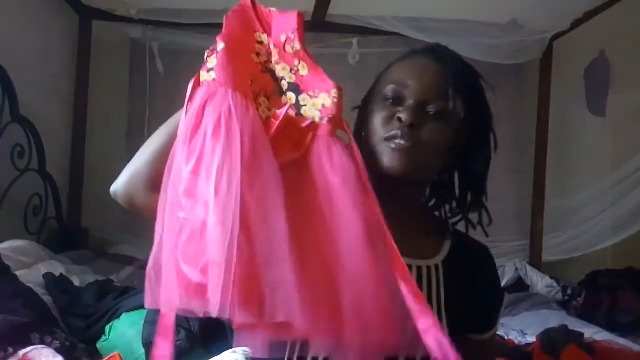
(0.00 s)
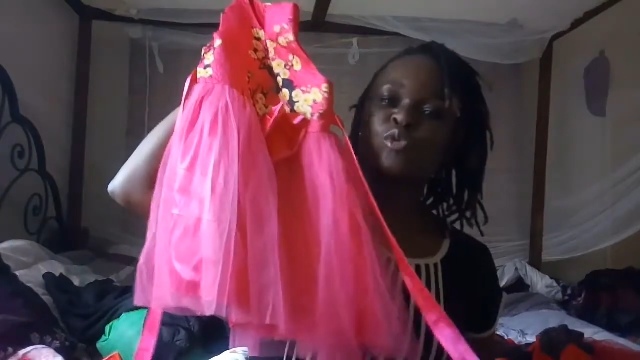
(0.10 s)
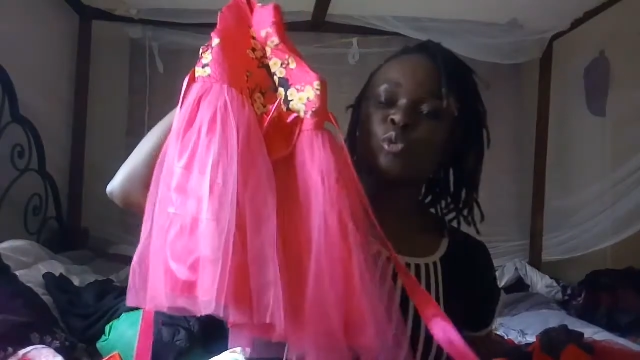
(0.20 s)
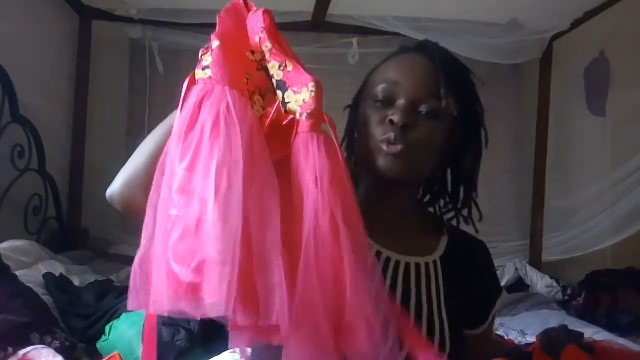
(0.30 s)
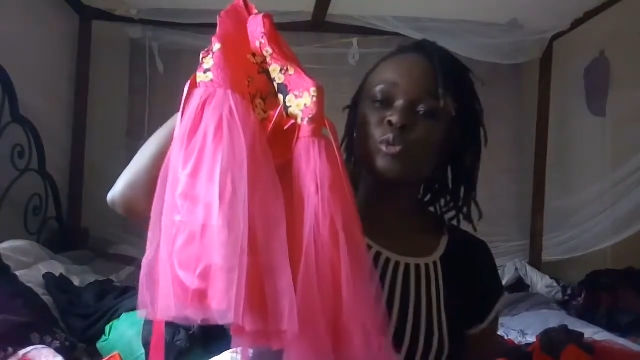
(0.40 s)

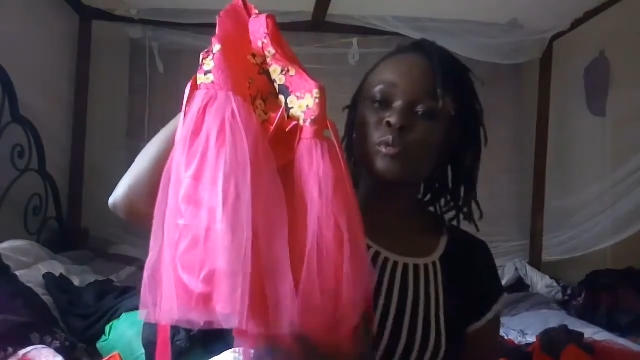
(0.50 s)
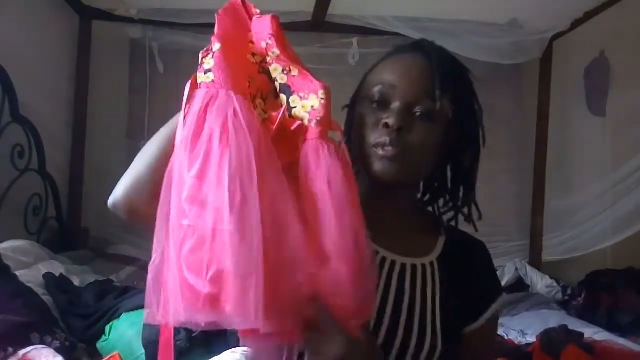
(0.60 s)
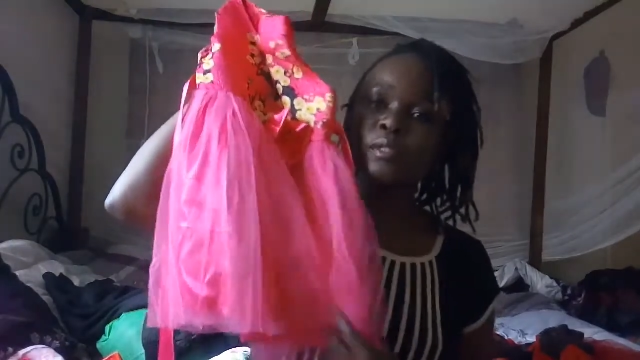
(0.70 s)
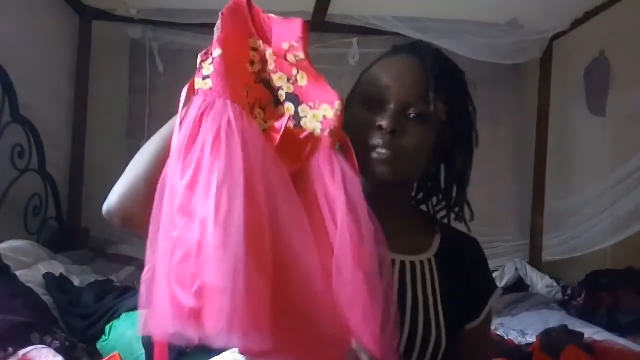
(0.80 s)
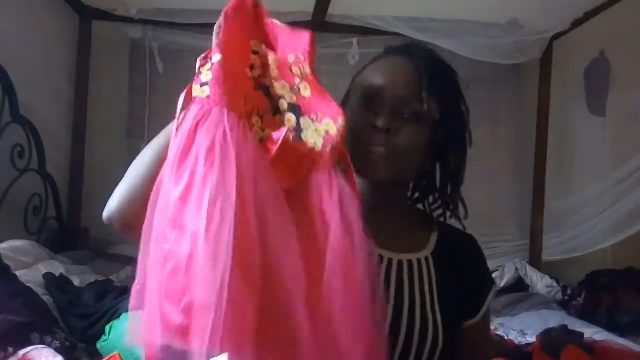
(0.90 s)
tutus.
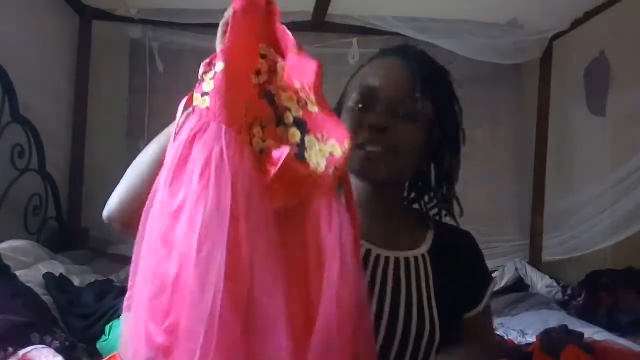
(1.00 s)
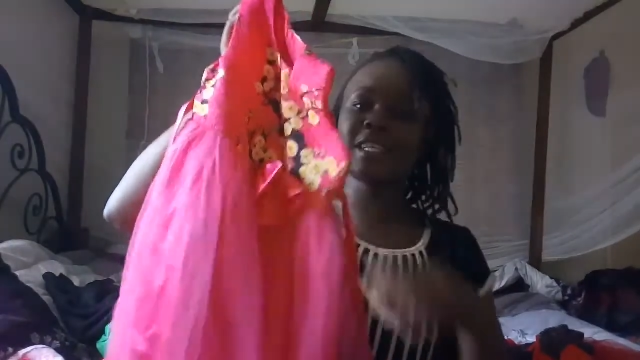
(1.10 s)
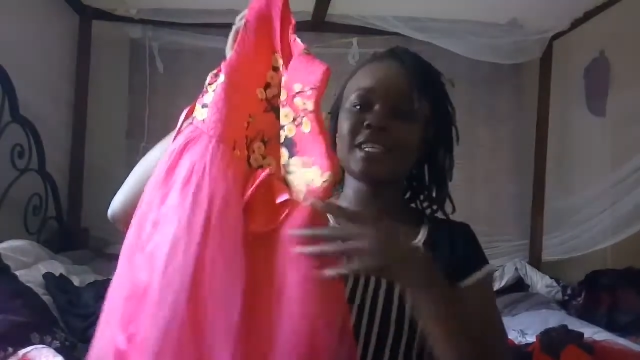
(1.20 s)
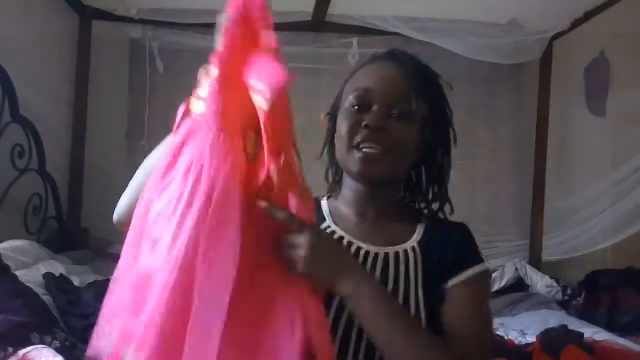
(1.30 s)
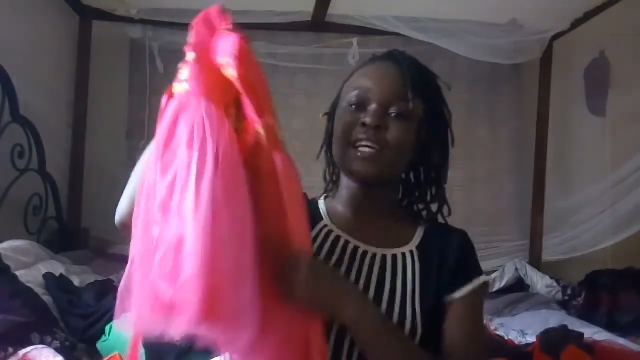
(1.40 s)

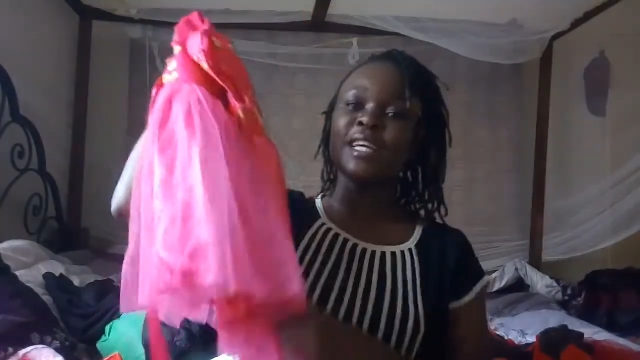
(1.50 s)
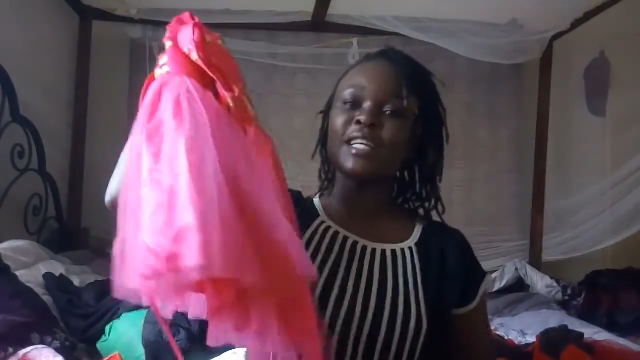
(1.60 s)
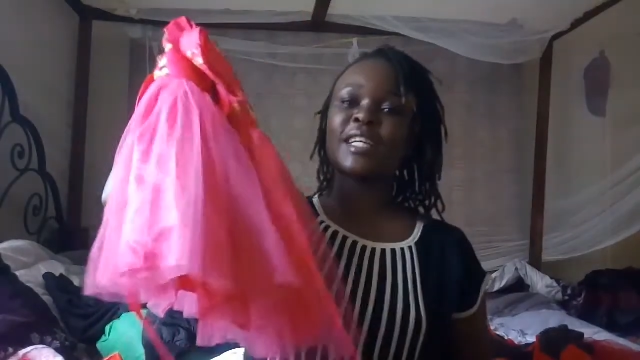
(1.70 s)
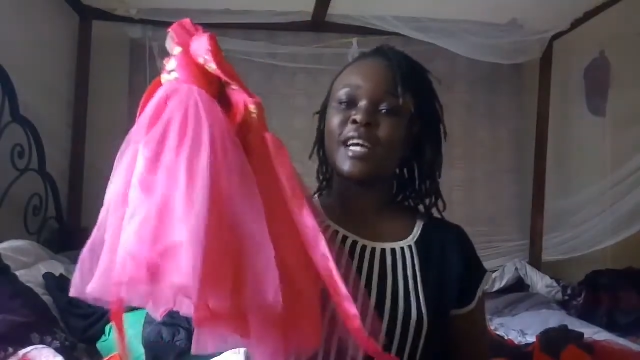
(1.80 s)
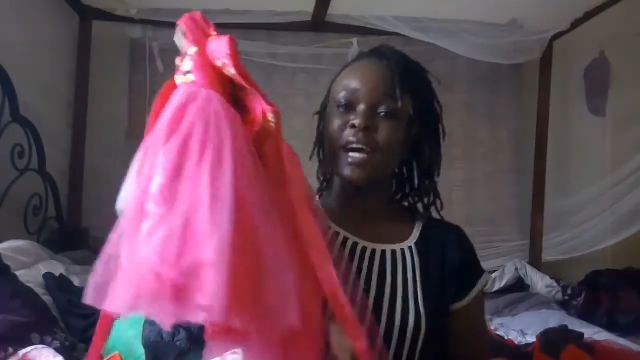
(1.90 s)

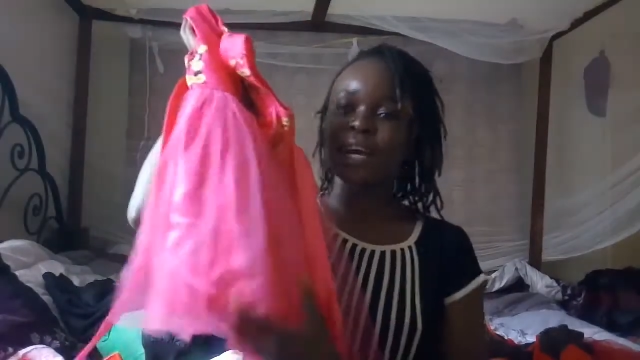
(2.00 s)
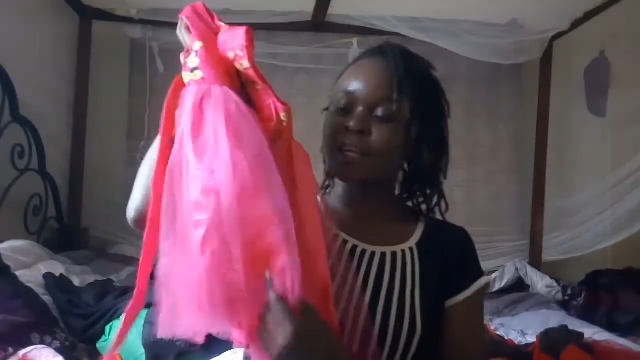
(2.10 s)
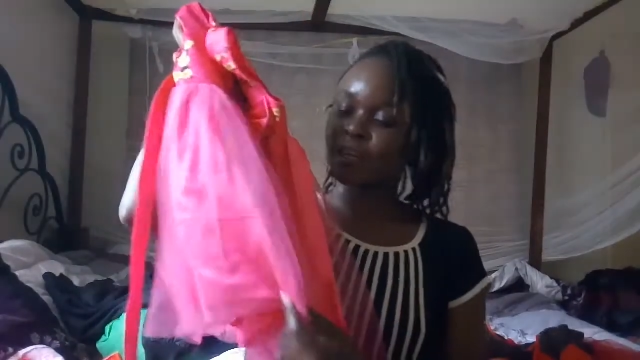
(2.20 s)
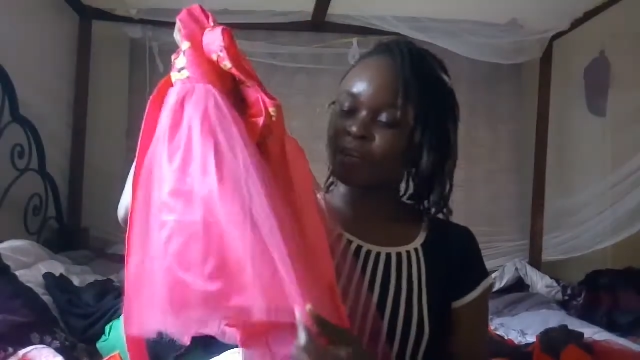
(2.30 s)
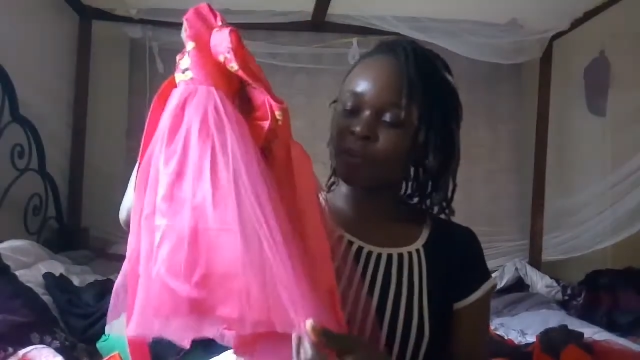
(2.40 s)
I
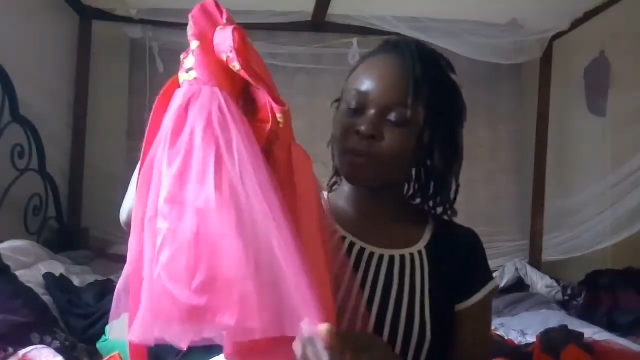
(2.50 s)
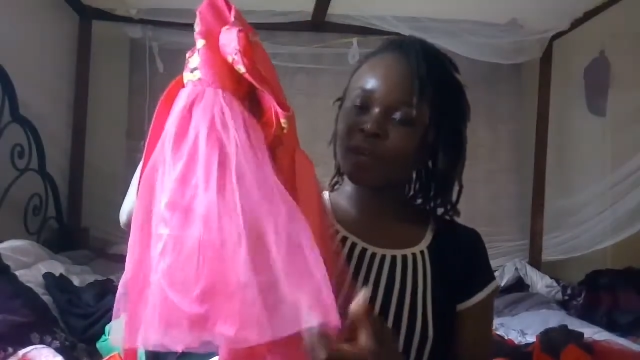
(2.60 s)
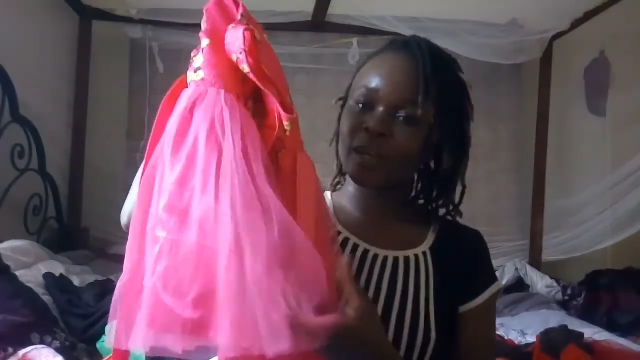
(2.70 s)
don't know.